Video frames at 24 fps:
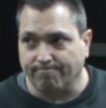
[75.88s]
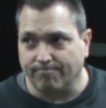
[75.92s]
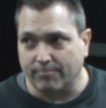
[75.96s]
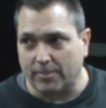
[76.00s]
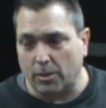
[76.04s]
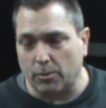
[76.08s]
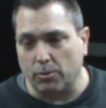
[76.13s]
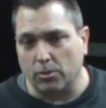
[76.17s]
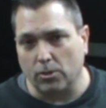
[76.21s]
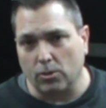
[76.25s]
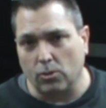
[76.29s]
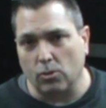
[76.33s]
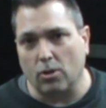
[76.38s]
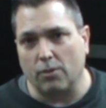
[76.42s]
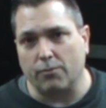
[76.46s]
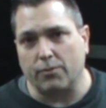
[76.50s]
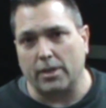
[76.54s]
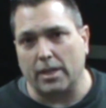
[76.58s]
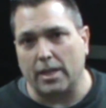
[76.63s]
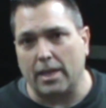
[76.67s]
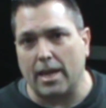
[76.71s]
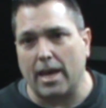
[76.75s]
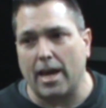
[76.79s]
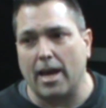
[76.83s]
They were a little off on
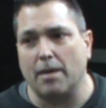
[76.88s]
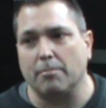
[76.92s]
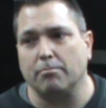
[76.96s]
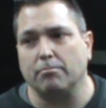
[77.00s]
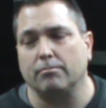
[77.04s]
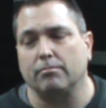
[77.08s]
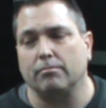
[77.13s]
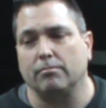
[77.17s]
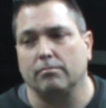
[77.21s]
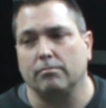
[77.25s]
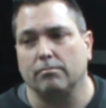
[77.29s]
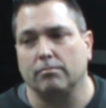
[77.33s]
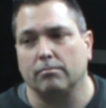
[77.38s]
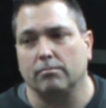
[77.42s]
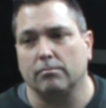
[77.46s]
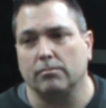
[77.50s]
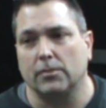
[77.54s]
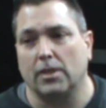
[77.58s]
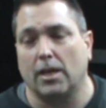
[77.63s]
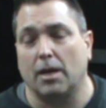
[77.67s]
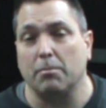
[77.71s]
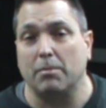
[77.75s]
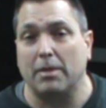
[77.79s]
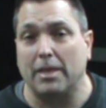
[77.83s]
the gap.
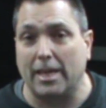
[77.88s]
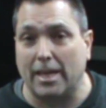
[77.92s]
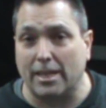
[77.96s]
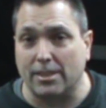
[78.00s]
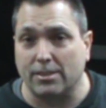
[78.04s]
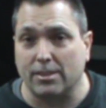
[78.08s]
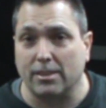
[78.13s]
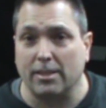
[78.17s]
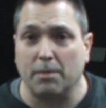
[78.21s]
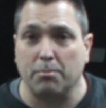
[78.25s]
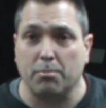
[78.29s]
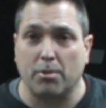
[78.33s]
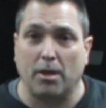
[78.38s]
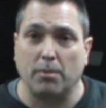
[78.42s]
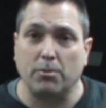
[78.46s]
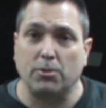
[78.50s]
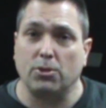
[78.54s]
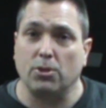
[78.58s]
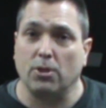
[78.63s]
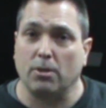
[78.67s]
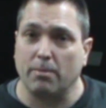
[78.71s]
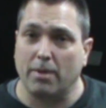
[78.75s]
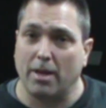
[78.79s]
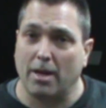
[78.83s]
I'm guessing he probably
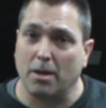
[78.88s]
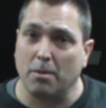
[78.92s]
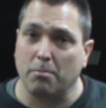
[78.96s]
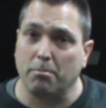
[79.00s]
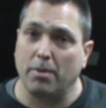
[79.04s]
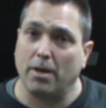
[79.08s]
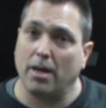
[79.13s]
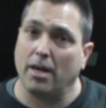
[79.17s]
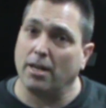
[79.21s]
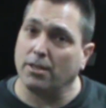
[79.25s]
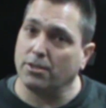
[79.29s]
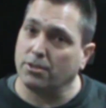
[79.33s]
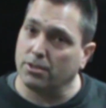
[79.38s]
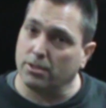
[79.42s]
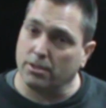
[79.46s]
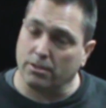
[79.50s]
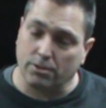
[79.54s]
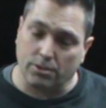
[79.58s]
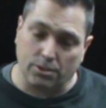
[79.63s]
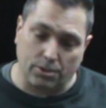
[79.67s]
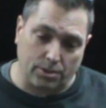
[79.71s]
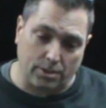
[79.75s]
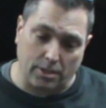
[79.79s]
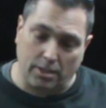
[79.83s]
took them out of the box and
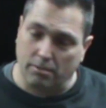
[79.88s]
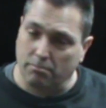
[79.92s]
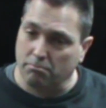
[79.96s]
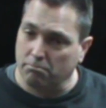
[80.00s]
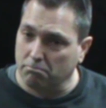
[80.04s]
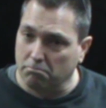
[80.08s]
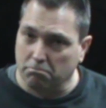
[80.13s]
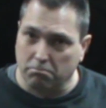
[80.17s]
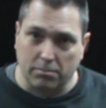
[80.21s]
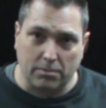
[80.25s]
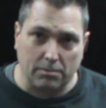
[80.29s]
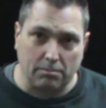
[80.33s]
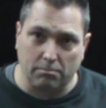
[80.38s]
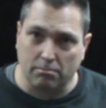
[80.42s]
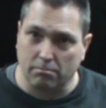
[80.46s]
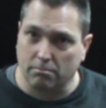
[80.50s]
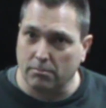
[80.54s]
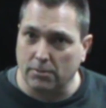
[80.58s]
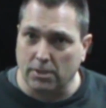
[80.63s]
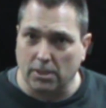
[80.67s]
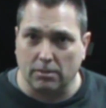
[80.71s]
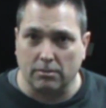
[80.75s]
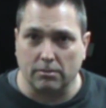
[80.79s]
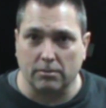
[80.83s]
just said,
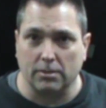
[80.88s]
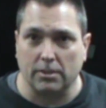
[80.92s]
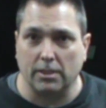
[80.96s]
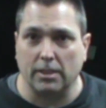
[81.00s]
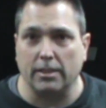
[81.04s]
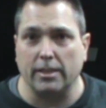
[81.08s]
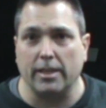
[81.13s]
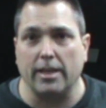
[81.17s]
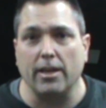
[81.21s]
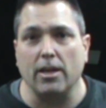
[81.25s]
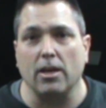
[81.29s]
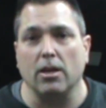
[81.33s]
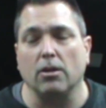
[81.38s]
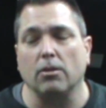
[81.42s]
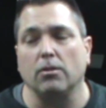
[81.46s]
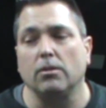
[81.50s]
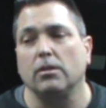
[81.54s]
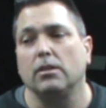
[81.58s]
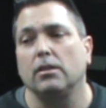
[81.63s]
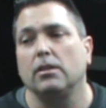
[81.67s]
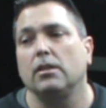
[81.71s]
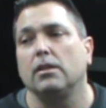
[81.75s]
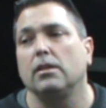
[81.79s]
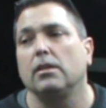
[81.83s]
you know, in they go.
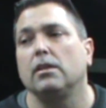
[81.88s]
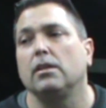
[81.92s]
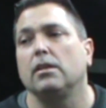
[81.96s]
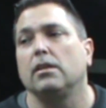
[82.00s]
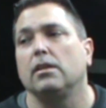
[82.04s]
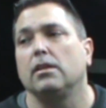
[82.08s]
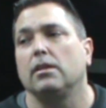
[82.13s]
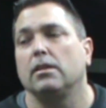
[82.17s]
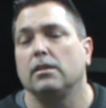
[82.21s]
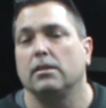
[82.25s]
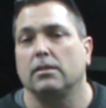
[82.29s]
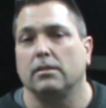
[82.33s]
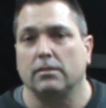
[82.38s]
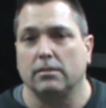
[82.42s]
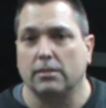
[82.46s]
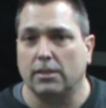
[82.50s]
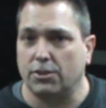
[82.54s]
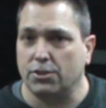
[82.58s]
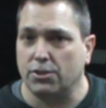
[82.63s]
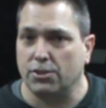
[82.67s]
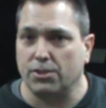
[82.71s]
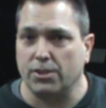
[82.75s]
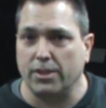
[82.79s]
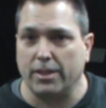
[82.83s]

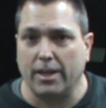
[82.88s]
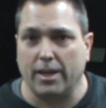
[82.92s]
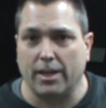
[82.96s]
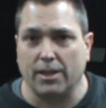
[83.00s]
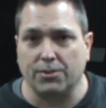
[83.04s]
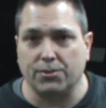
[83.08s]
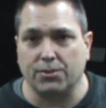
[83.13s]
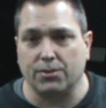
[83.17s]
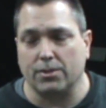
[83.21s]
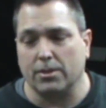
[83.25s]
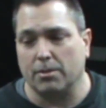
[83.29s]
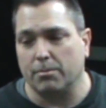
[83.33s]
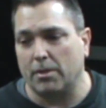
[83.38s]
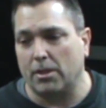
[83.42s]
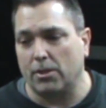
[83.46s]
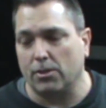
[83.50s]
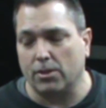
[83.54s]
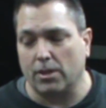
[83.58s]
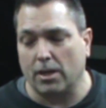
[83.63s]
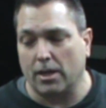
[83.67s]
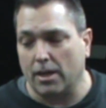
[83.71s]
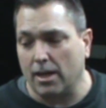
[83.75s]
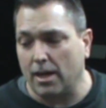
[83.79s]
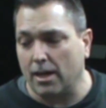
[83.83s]
That's just a guess. I'm not
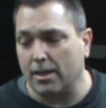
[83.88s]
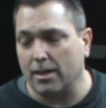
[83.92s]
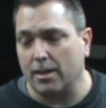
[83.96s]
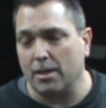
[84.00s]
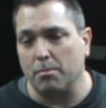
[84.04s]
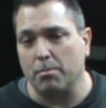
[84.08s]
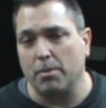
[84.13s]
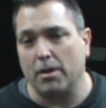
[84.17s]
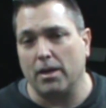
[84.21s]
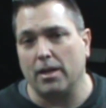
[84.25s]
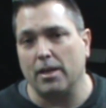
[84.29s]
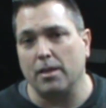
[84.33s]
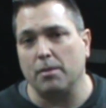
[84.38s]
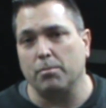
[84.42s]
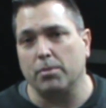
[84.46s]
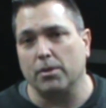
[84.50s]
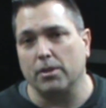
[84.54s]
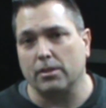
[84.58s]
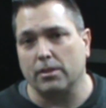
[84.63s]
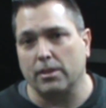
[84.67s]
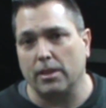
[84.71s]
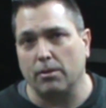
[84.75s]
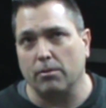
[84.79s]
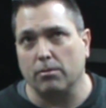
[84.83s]
looking to knock anybody,
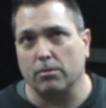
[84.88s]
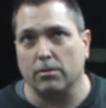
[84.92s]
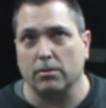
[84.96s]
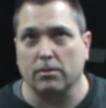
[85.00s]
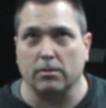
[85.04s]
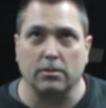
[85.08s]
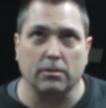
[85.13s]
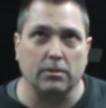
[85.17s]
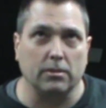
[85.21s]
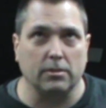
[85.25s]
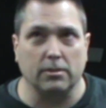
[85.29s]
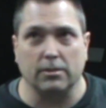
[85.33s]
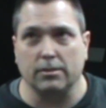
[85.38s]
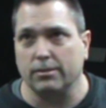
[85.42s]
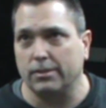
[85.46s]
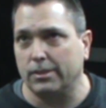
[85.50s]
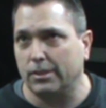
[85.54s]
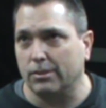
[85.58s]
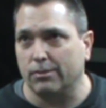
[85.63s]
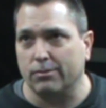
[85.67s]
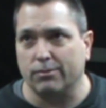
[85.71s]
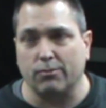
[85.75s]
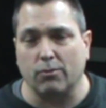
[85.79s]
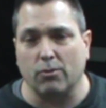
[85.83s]
but they were, you
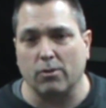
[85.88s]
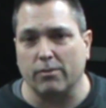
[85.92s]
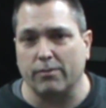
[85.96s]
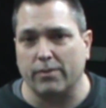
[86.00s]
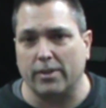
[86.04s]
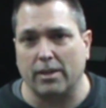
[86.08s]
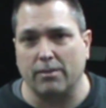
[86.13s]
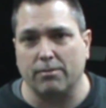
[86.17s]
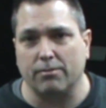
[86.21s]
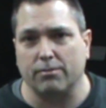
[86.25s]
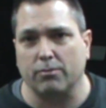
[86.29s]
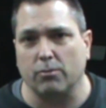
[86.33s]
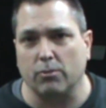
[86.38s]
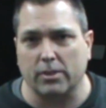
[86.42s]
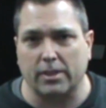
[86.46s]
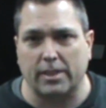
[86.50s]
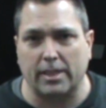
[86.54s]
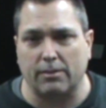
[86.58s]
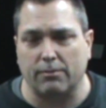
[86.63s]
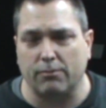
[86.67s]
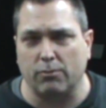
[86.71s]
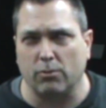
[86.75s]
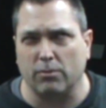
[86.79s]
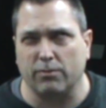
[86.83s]
know, 4 or 5
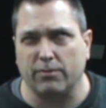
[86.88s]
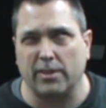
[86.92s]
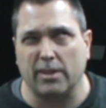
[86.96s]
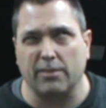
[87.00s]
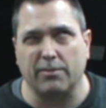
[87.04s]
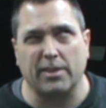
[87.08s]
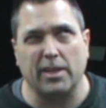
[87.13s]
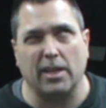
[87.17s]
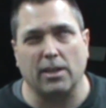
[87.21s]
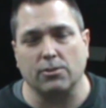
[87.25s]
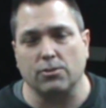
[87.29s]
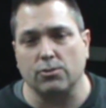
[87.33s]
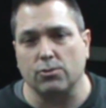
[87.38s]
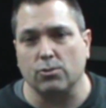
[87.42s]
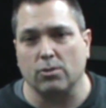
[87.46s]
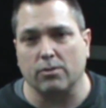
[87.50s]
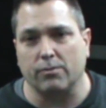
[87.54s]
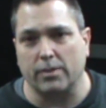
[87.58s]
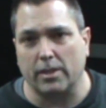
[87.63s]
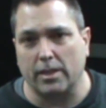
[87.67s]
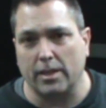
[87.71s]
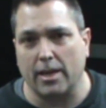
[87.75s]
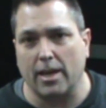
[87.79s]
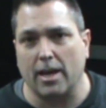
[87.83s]
thousandths
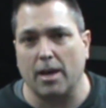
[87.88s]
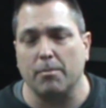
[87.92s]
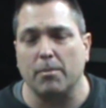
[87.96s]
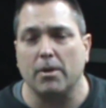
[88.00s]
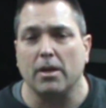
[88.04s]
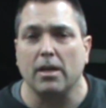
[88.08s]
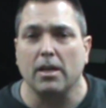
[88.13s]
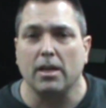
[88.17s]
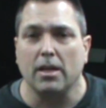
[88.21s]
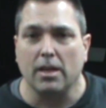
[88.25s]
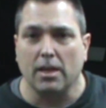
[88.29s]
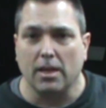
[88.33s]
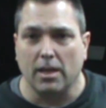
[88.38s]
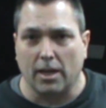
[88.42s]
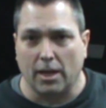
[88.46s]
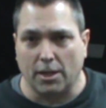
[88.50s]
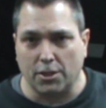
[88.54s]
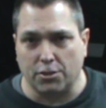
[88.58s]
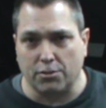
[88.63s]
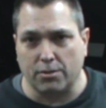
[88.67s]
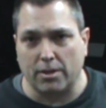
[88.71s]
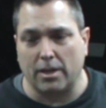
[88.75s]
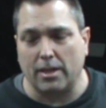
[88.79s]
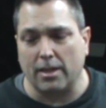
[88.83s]
off on the gap. I
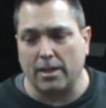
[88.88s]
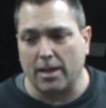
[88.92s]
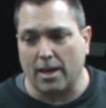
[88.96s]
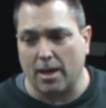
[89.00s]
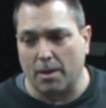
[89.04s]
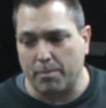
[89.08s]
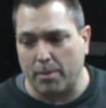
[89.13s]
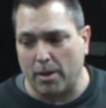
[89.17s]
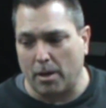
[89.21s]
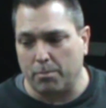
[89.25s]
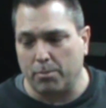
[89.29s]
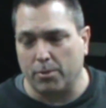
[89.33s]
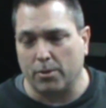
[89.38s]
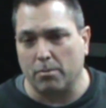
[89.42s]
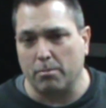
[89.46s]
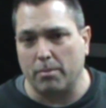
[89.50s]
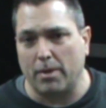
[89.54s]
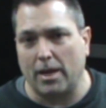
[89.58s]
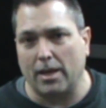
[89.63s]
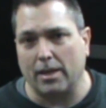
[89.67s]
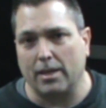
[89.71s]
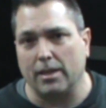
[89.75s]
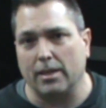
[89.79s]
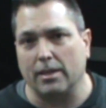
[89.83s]
straightened the gap out, put them
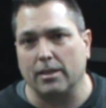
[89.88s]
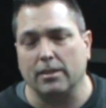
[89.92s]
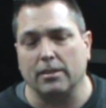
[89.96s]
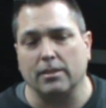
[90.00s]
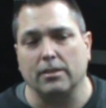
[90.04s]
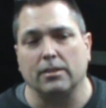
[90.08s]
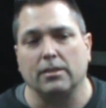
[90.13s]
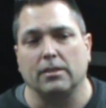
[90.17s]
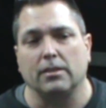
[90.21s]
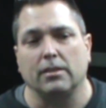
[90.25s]
back in,